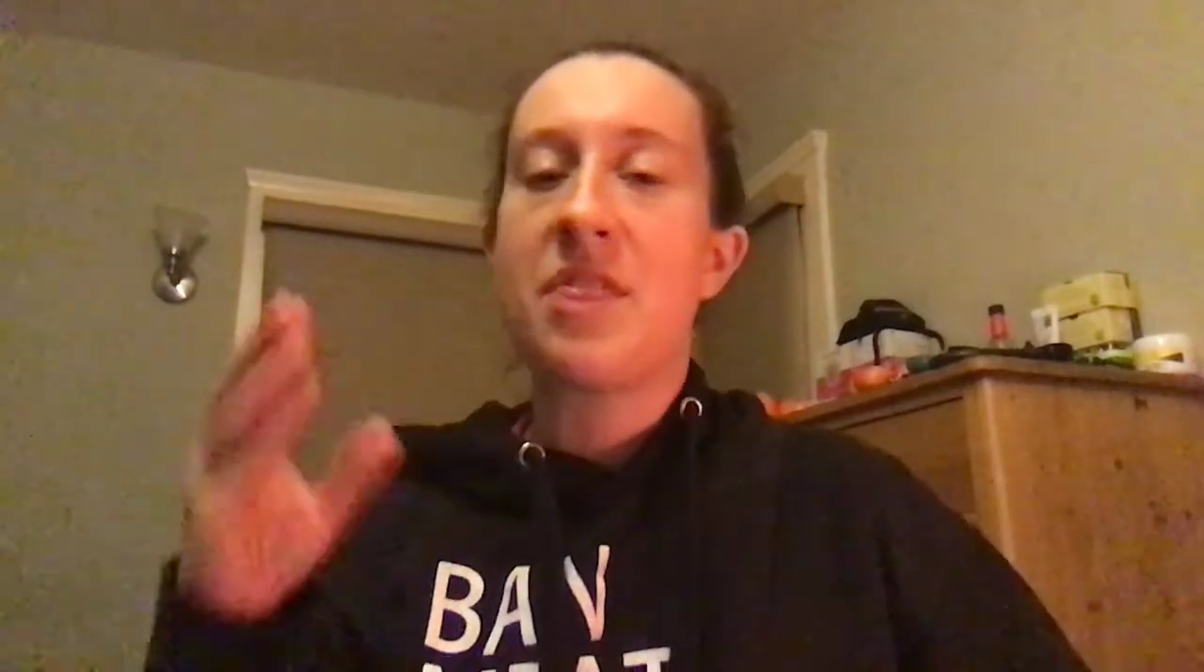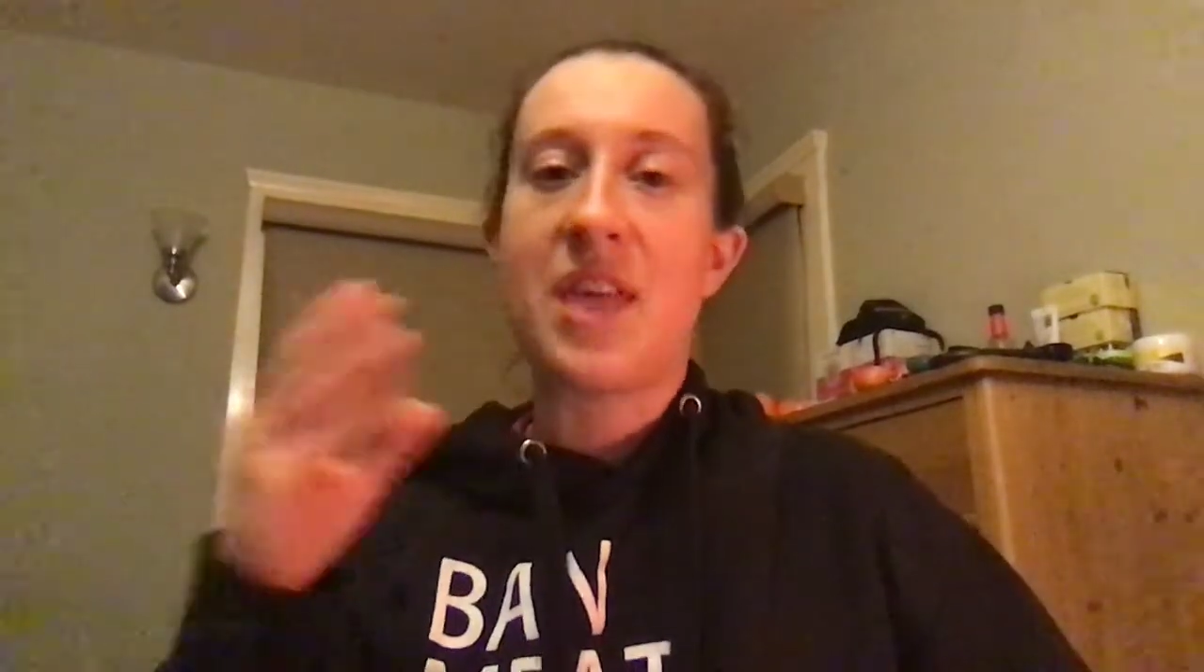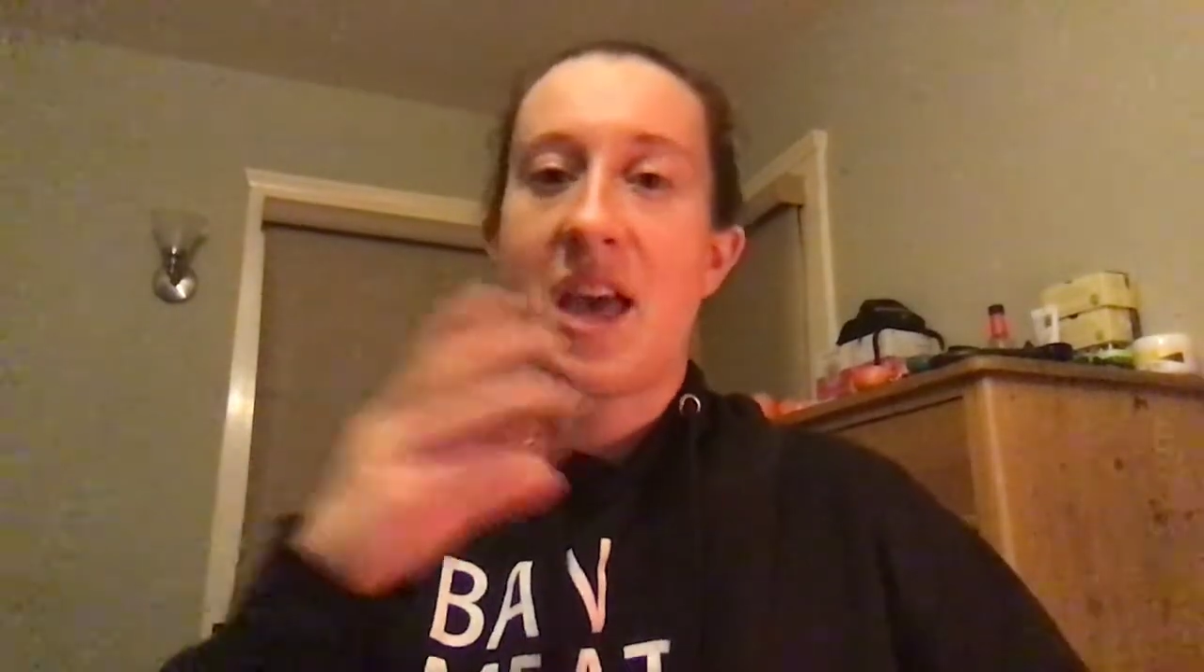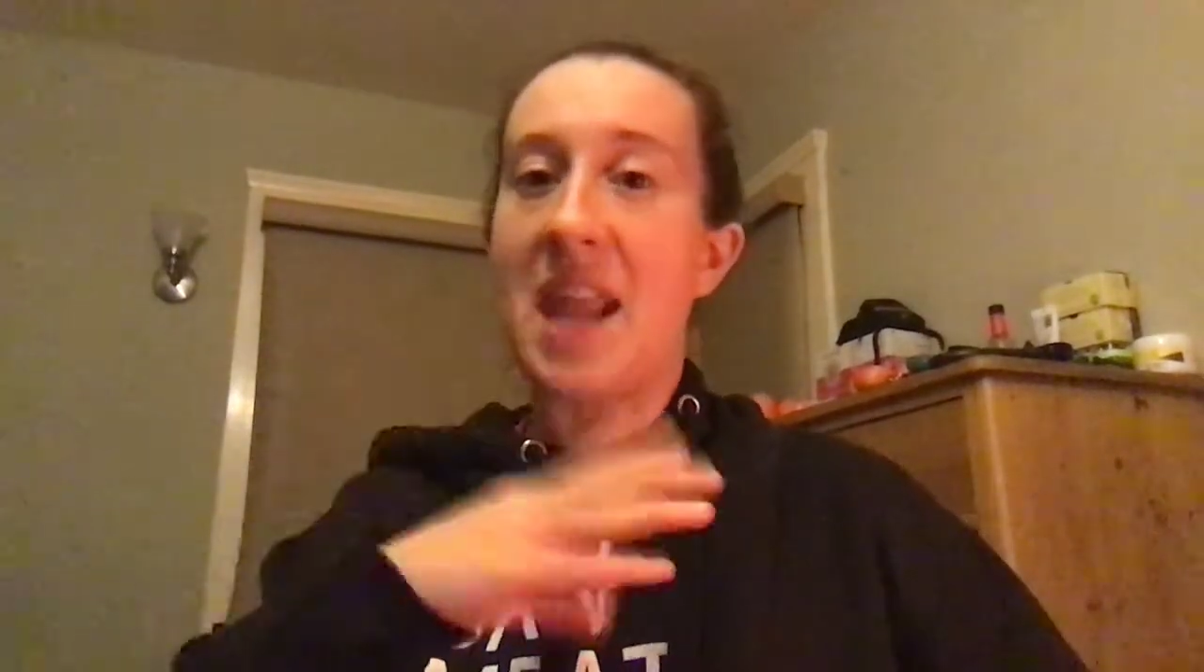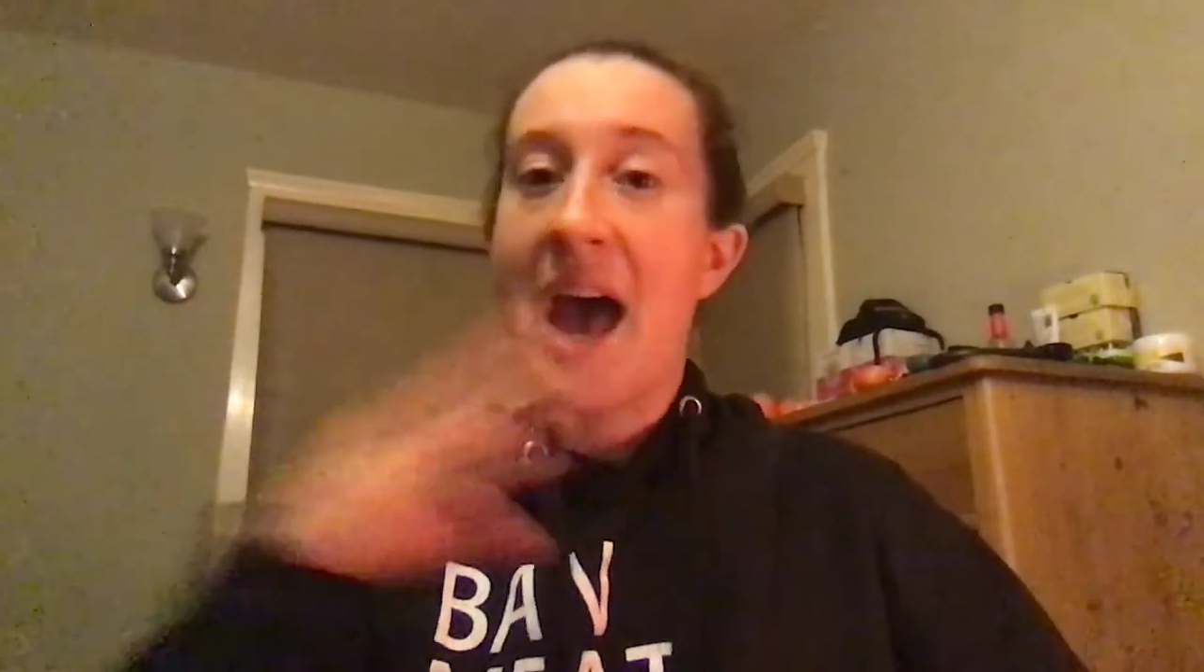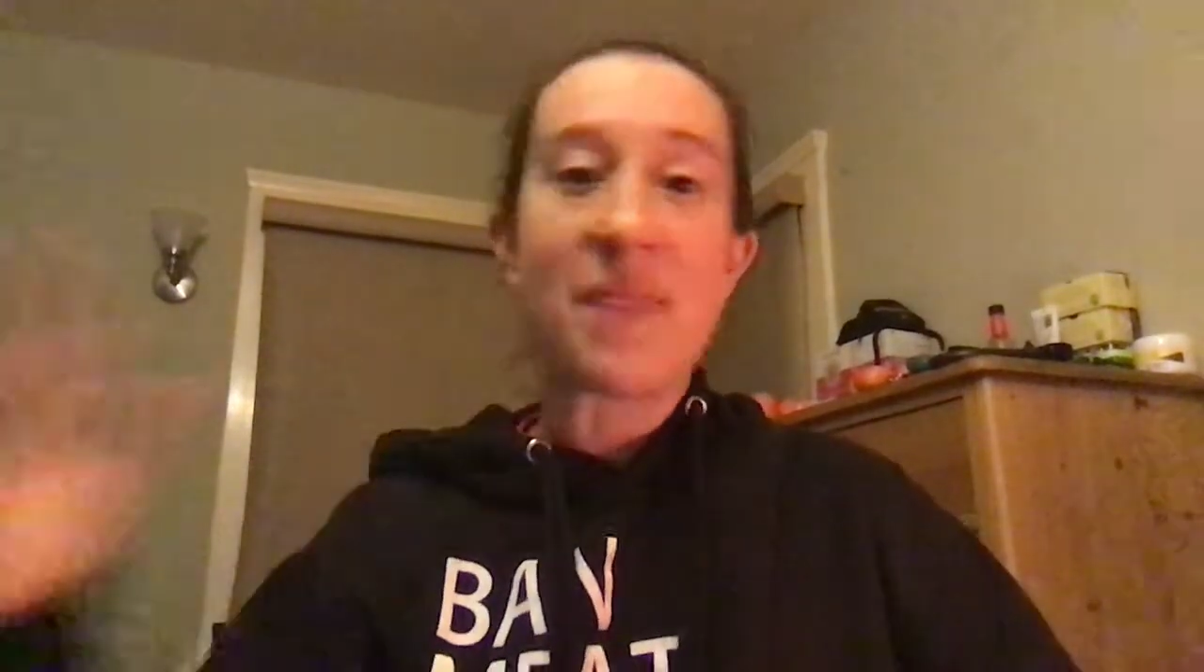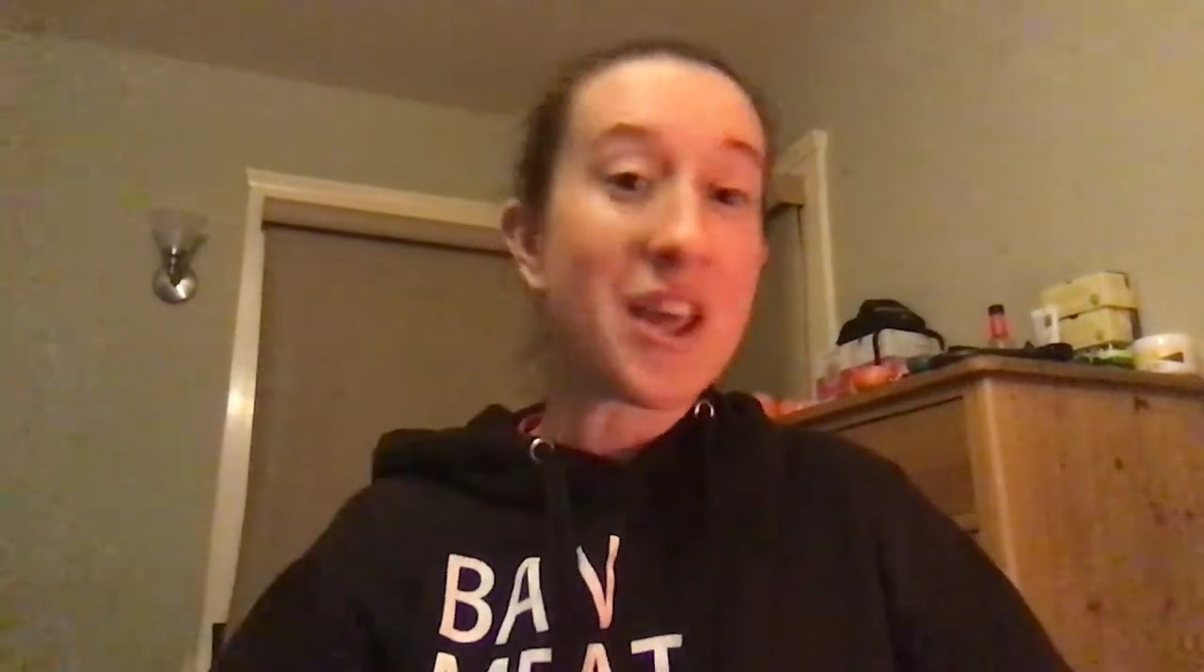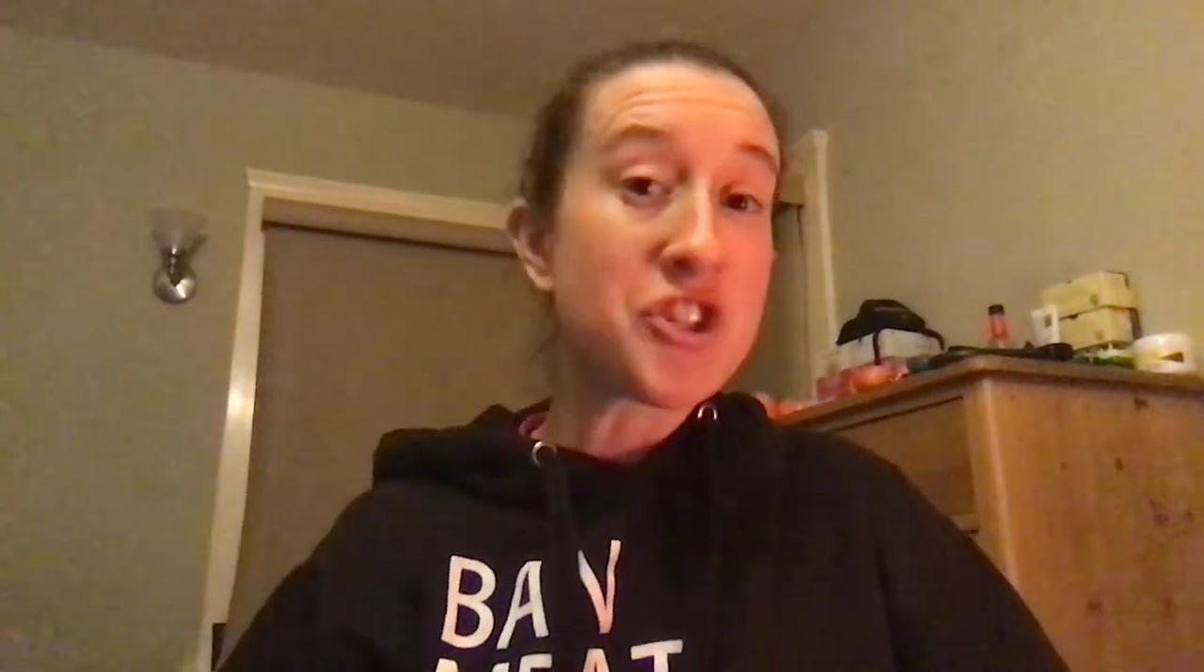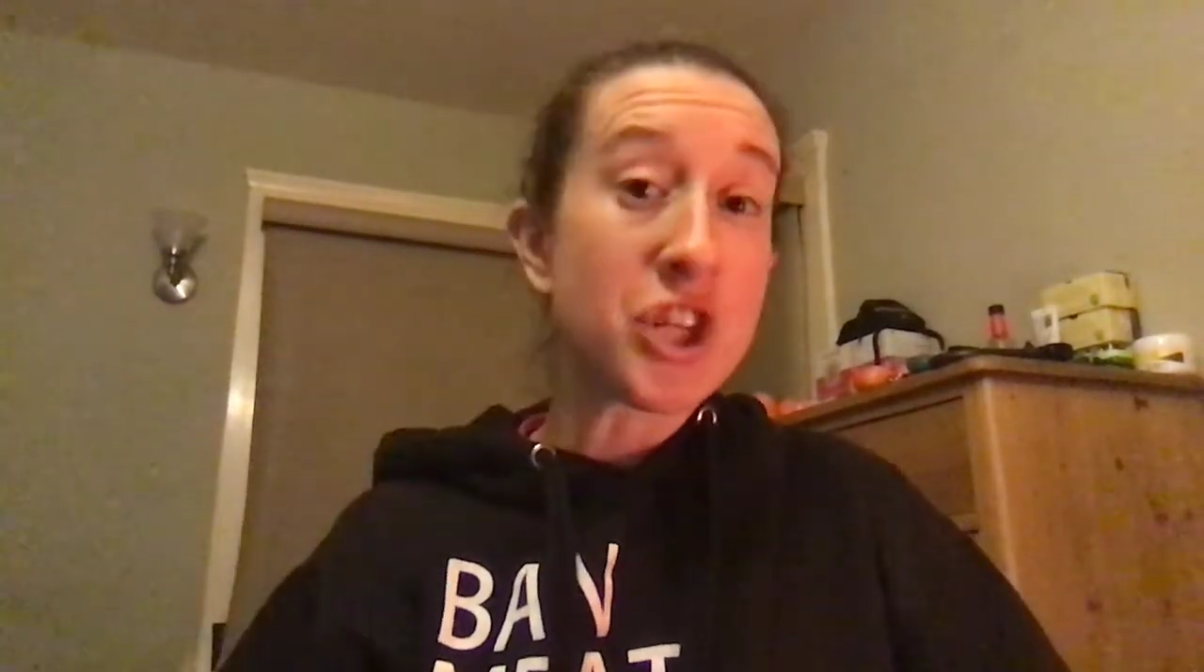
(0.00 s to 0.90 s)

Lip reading: then add that